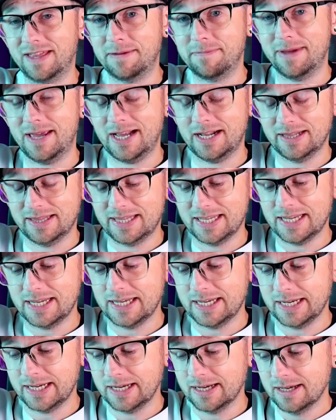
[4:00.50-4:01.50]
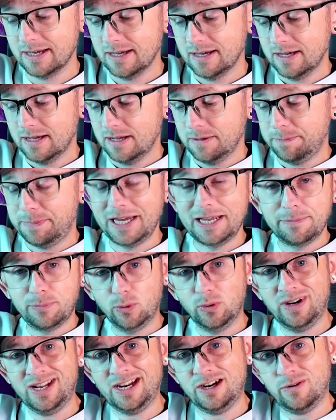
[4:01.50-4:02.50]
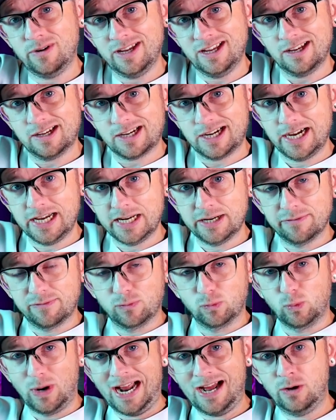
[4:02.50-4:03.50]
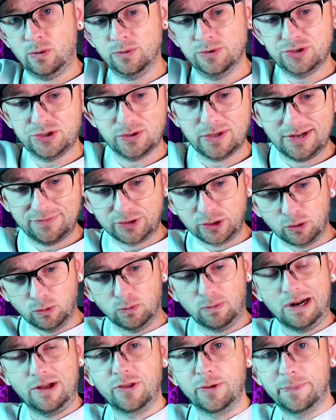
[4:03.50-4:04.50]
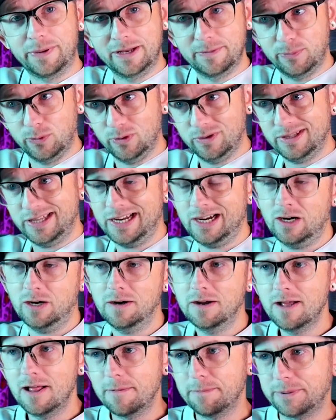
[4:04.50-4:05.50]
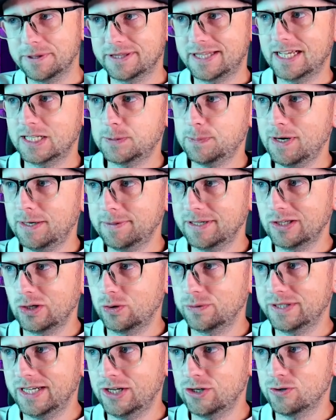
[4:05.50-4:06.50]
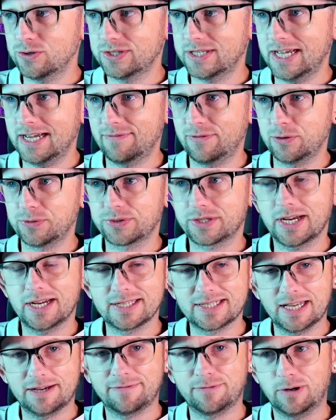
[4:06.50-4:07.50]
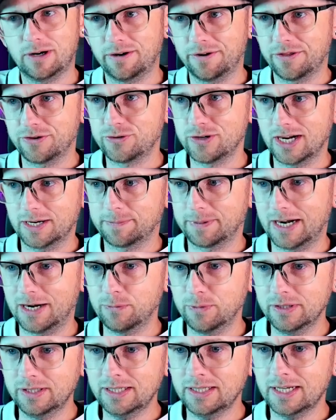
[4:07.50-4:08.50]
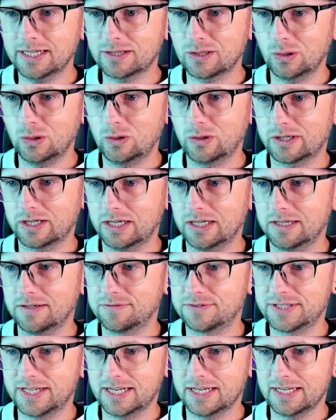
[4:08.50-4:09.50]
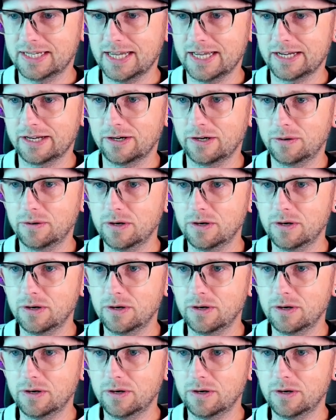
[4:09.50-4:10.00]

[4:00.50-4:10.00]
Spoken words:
made the pitboard area kind of round, so you have to go around the pitboard there, but that's probably a little dangerous to have those guys that far out on the track. But I really like the look of San Diego.